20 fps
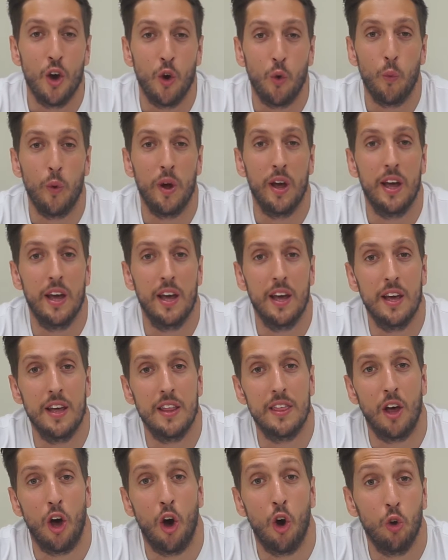
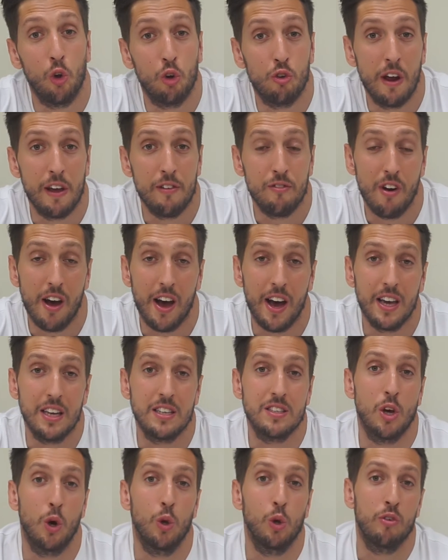with whole grain
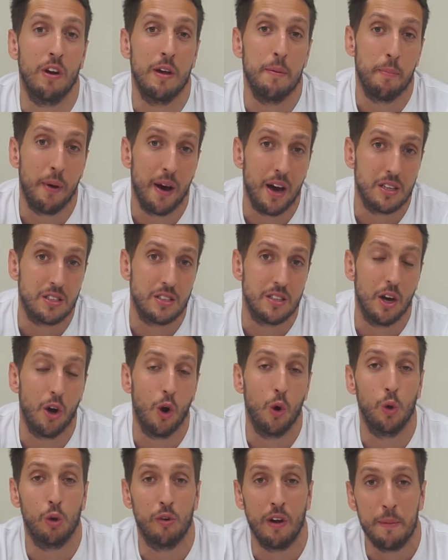rice, whole grain pasta,
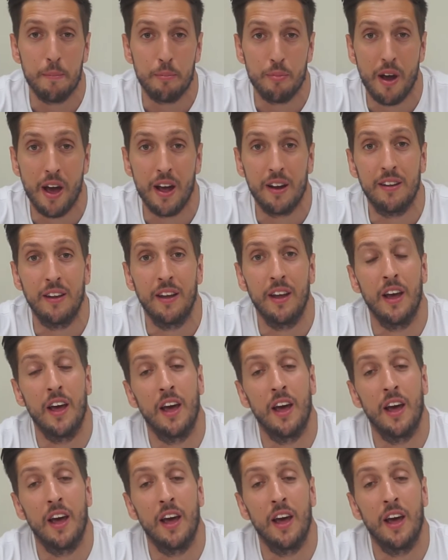whole grain bread,